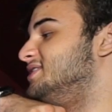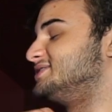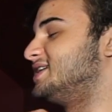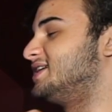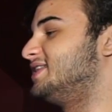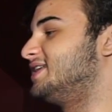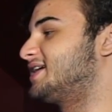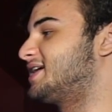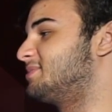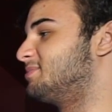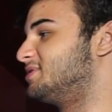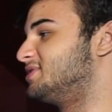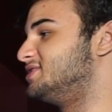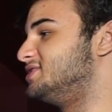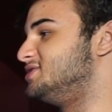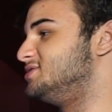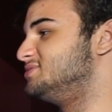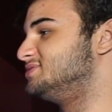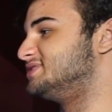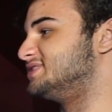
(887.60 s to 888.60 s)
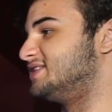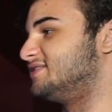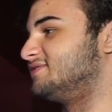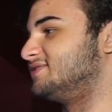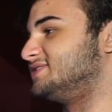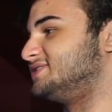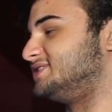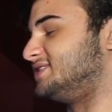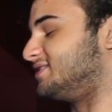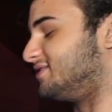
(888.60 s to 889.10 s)
It's not like I'm gonna use it
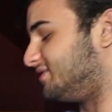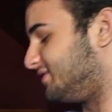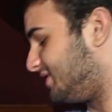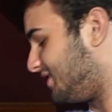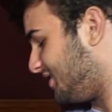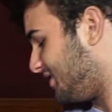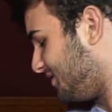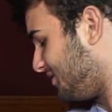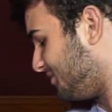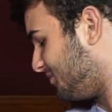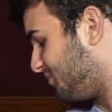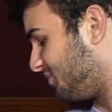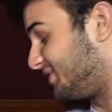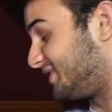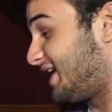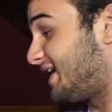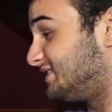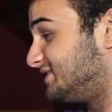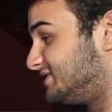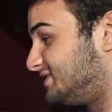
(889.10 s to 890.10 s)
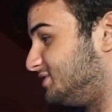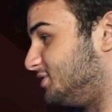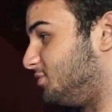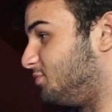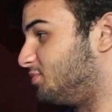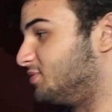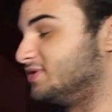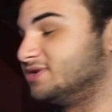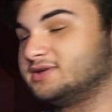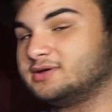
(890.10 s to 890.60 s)
every single day, but that's still
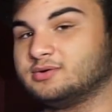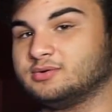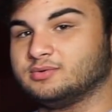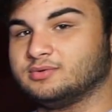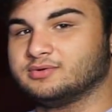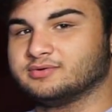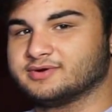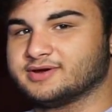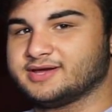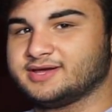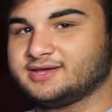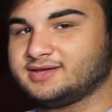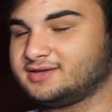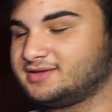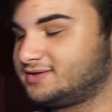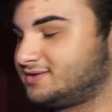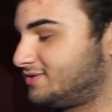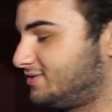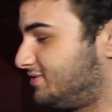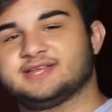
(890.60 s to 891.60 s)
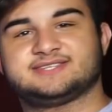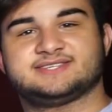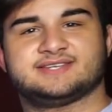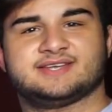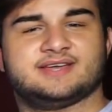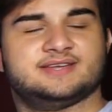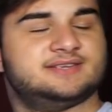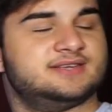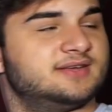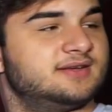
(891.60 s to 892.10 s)
pretty cool, right? That's an
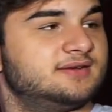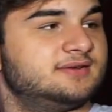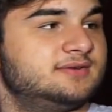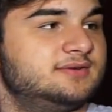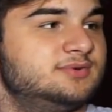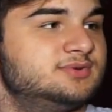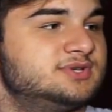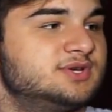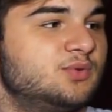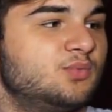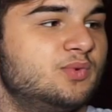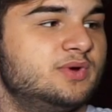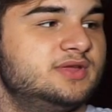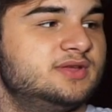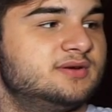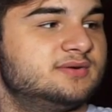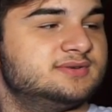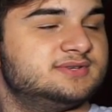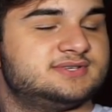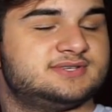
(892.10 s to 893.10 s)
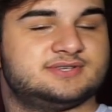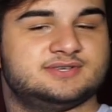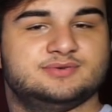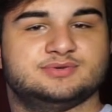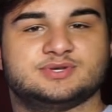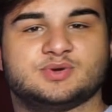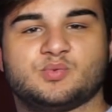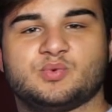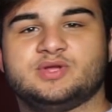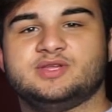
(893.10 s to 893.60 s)
idea. Using Windows
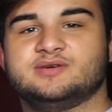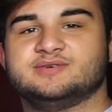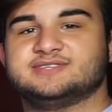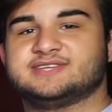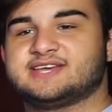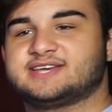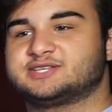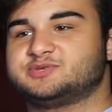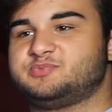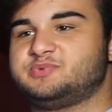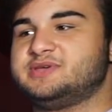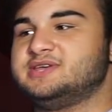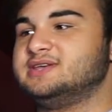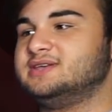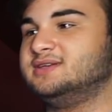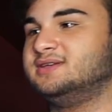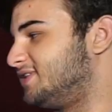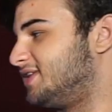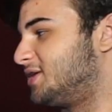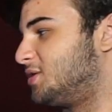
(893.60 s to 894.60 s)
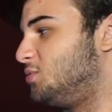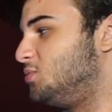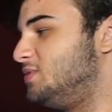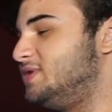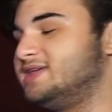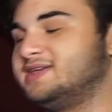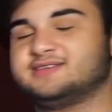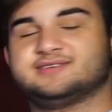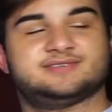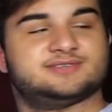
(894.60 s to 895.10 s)
XP for like a
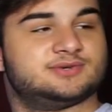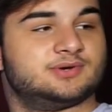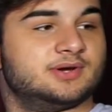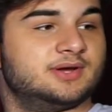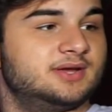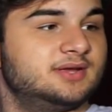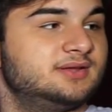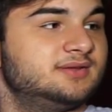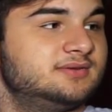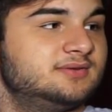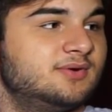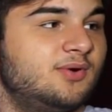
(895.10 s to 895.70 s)
week straight.